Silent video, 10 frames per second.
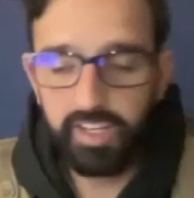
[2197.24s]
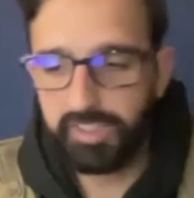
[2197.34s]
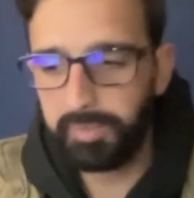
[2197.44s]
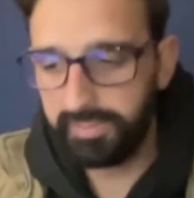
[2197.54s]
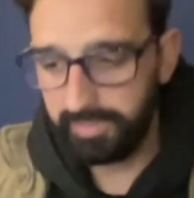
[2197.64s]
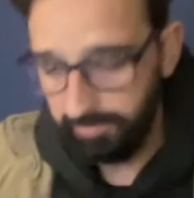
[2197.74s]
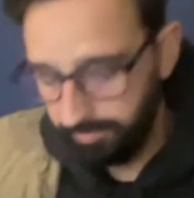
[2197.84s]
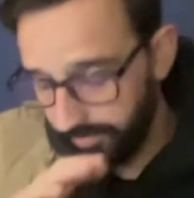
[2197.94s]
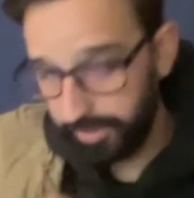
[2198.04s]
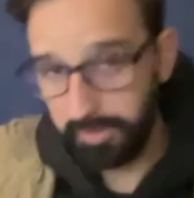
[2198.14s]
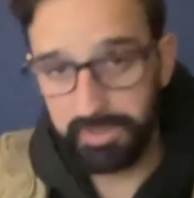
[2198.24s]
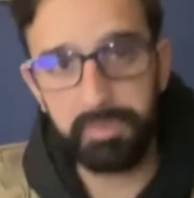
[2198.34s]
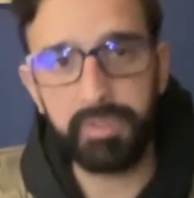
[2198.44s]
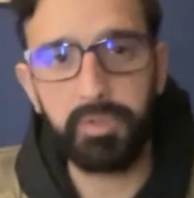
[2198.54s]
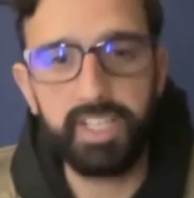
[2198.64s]
it's been
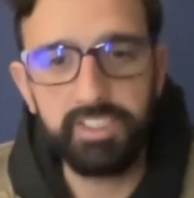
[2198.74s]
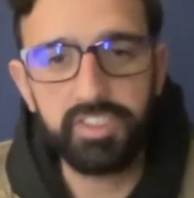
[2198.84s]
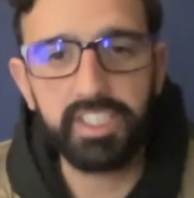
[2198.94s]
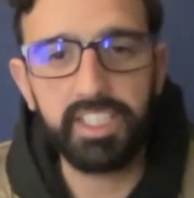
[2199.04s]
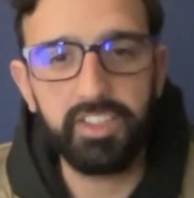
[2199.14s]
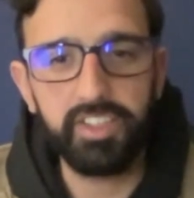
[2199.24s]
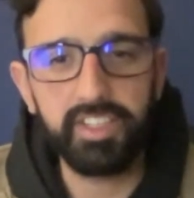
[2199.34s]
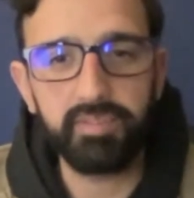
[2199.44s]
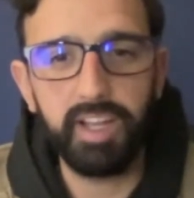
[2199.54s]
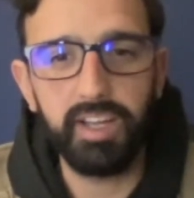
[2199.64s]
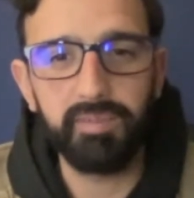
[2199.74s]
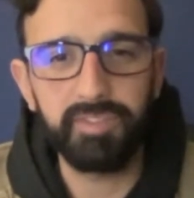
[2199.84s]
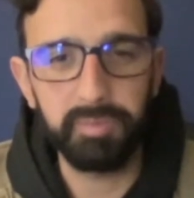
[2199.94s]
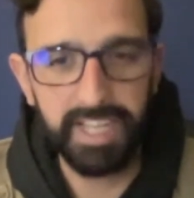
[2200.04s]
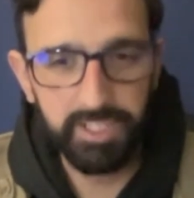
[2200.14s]
it's been quite interesting hearing
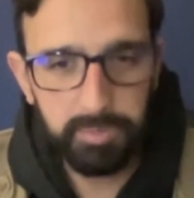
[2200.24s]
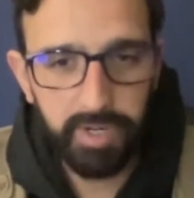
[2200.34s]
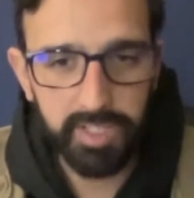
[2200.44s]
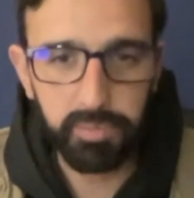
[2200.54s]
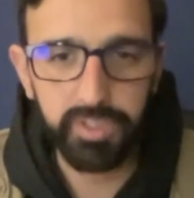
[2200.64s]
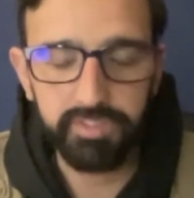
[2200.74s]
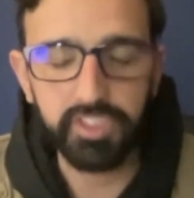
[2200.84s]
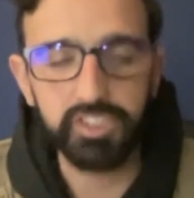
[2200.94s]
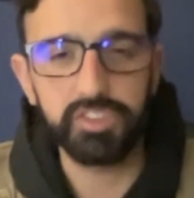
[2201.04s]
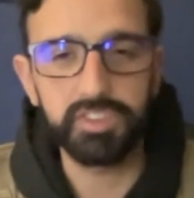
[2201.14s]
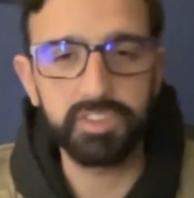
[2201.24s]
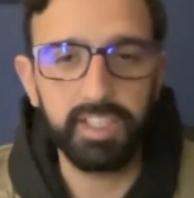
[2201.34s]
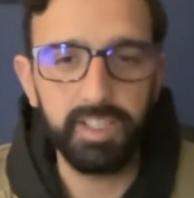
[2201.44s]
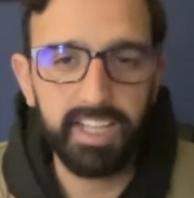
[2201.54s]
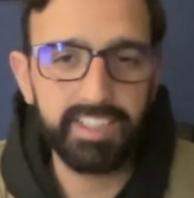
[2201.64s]
from an enterprise point of view, because
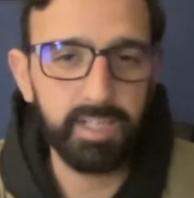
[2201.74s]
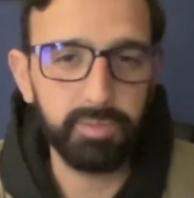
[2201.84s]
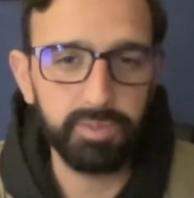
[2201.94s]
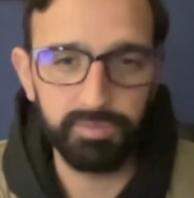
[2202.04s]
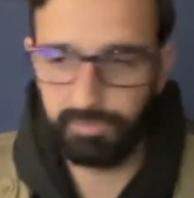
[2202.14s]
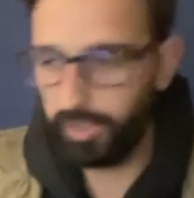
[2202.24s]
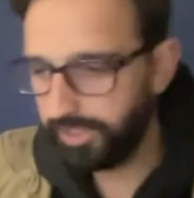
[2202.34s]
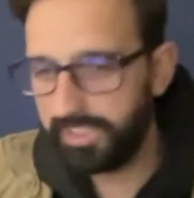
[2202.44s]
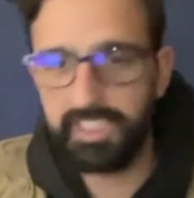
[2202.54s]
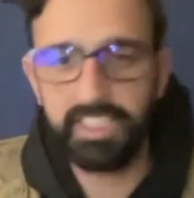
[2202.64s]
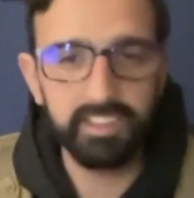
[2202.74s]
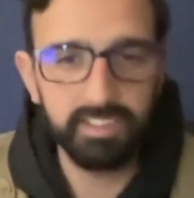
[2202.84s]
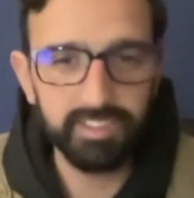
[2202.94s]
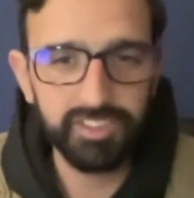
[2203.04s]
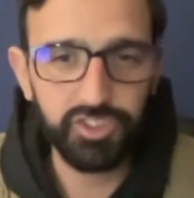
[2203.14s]
I dabble mostly
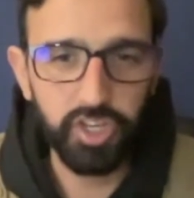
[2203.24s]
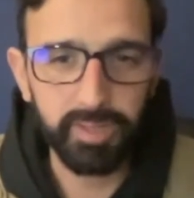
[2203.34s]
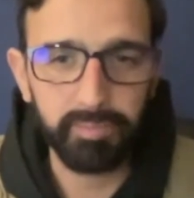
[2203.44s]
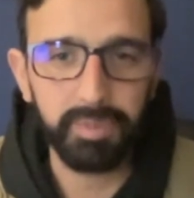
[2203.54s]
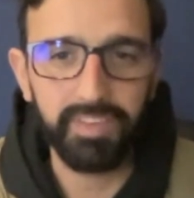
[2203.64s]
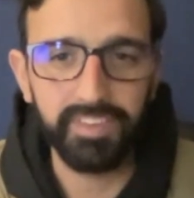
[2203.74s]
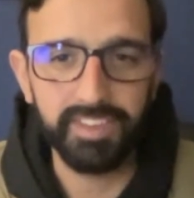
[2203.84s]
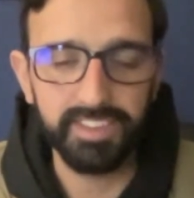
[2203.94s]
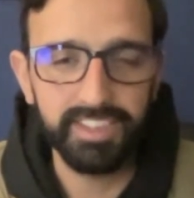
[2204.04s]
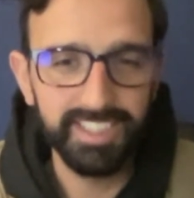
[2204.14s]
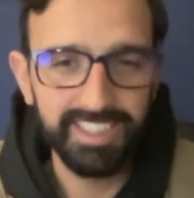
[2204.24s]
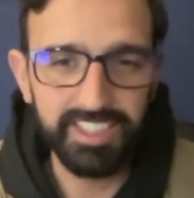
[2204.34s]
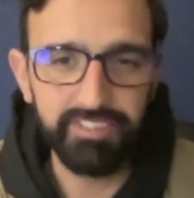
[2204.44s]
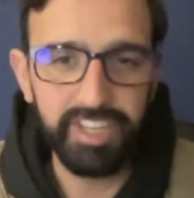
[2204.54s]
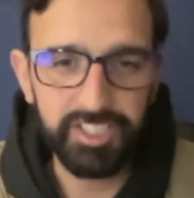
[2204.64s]
in startup and the
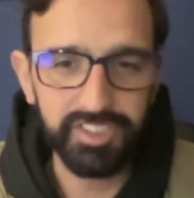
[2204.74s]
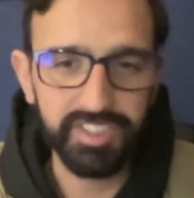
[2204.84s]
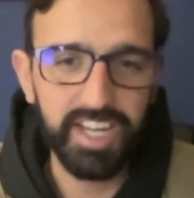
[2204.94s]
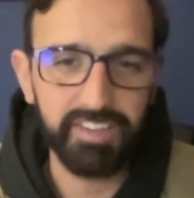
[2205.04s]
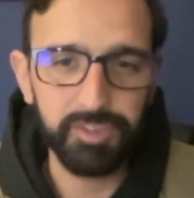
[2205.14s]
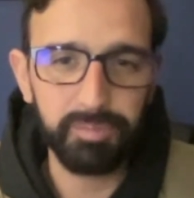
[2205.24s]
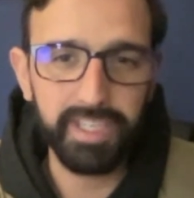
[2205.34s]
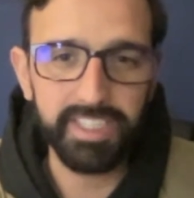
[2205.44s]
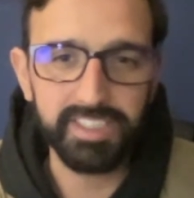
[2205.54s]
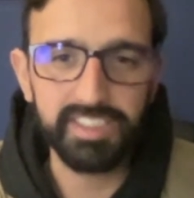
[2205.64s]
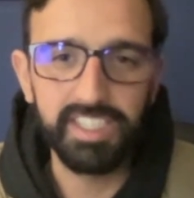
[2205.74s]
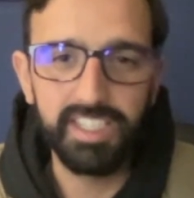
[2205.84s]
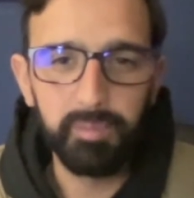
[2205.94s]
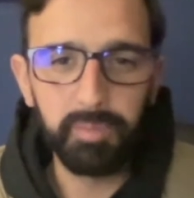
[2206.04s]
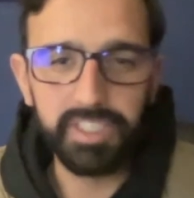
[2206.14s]
innovation kind of space,
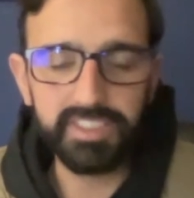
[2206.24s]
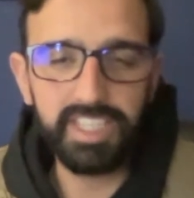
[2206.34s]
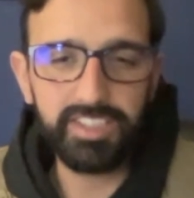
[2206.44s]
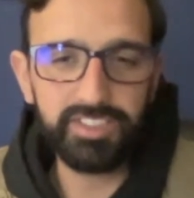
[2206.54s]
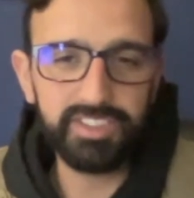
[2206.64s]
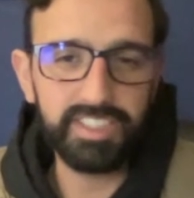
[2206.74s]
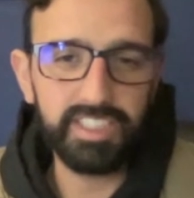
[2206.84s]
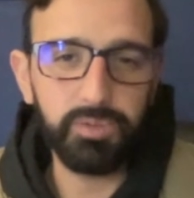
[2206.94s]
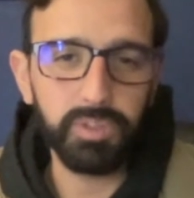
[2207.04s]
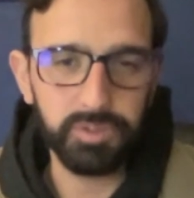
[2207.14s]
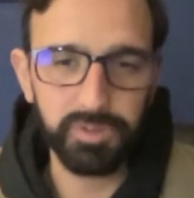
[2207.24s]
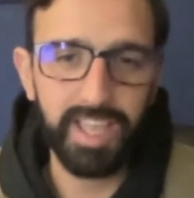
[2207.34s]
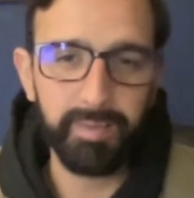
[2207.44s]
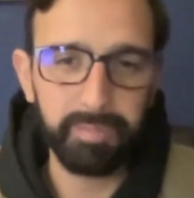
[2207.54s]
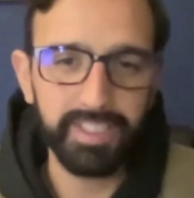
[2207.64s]
but it's nice to see what's also
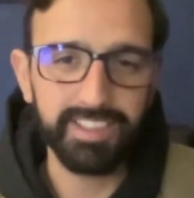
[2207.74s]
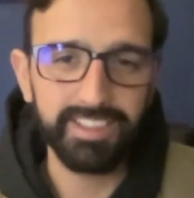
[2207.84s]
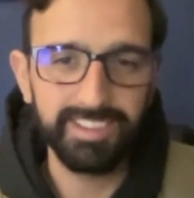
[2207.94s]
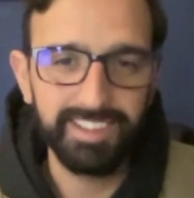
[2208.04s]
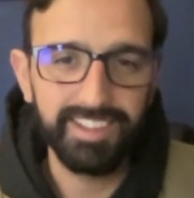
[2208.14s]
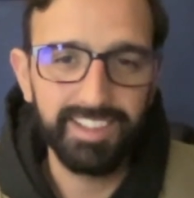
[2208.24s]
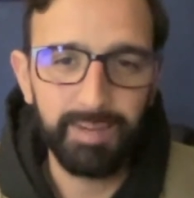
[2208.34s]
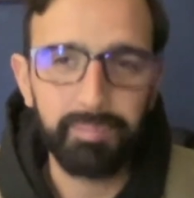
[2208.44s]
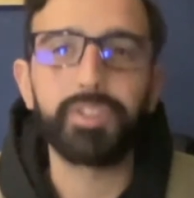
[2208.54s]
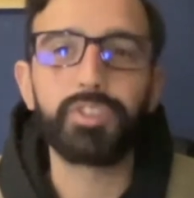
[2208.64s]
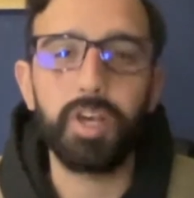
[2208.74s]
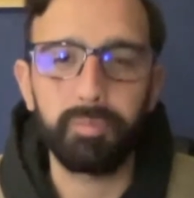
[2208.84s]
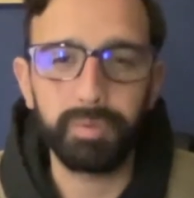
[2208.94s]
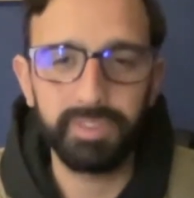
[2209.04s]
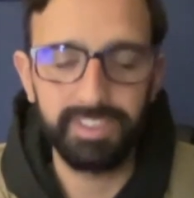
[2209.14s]
happening up at the
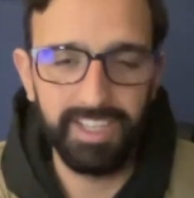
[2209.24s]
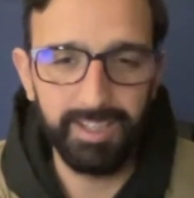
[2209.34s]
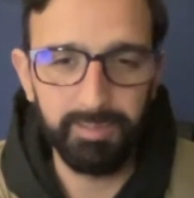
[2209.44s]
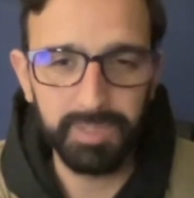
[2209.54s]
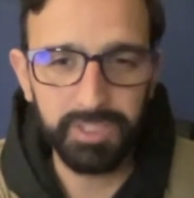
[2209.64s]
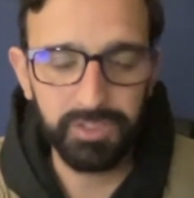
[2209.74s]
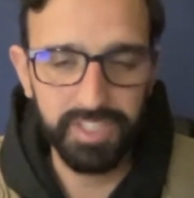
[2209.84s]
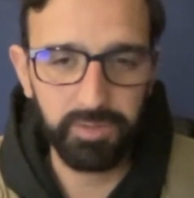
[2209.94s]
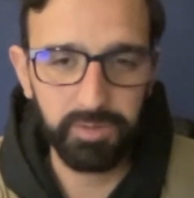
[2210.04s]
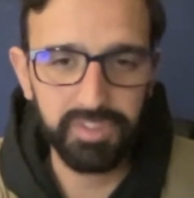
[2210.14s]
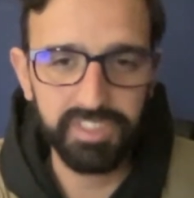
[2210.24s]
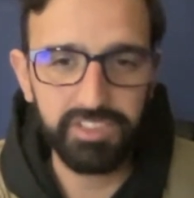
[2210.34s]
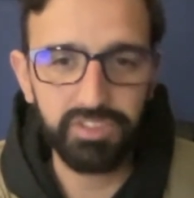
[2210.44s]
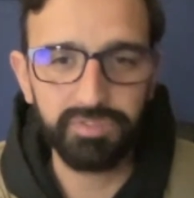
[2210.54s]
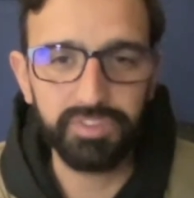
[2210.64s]
top, because that also
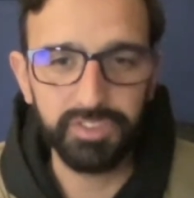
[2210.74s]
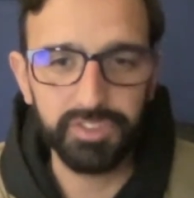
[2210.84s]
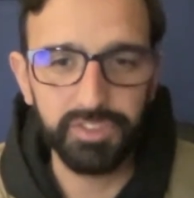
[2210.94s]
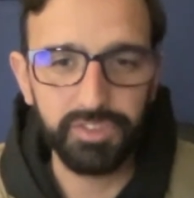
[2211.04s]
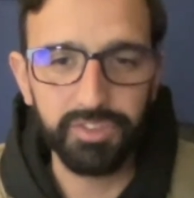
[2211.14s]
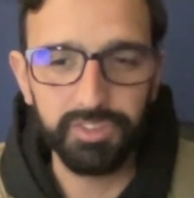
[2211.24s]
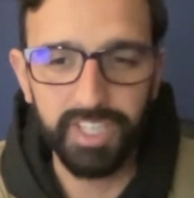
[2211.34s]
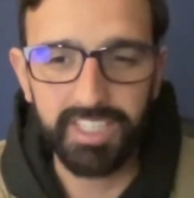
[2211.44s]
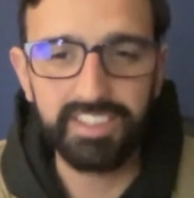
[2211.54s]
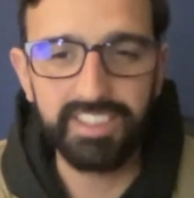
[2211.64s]
needs to filter through, right?